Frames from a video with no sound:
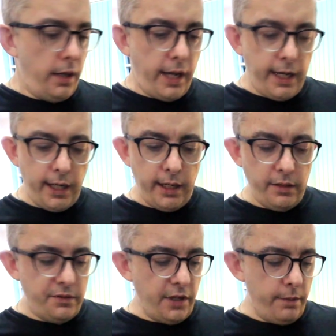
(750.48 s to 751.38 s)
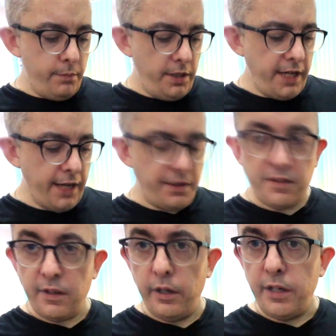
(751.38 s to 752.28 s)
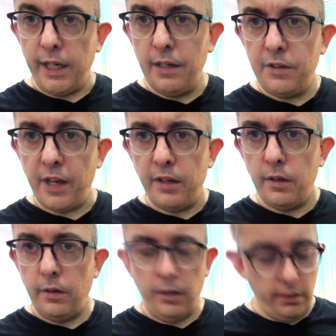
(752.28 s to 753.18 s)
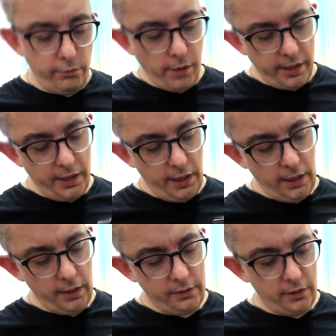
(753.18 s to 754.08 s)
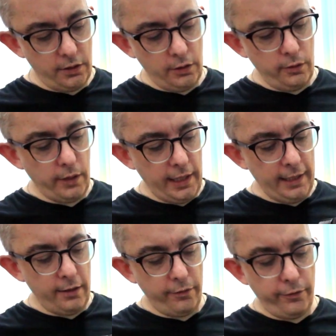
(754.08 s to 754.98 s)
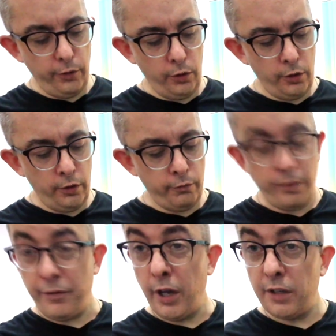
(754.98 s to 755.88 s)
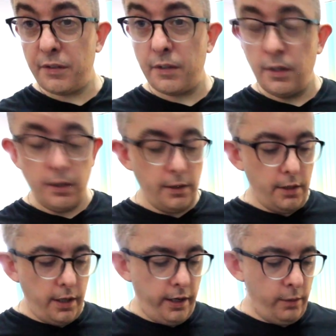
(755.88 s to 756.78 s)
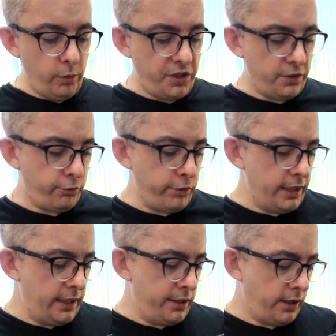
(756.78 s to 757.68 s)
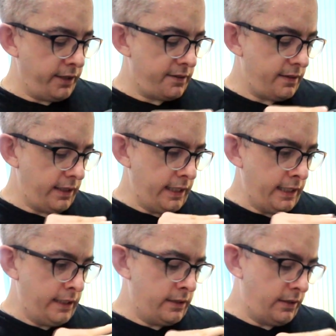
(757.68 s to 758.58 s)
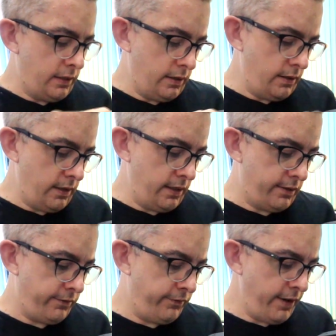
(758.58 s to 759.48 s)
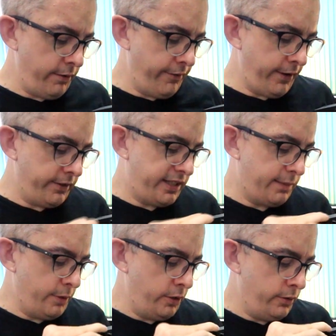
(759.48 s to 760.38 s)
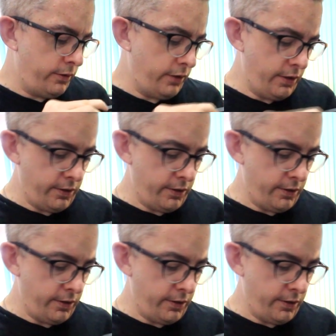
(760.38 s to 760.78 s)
And yeah, there's an indent right here to allow for reverse, which is really nice. And it's very, very smooth.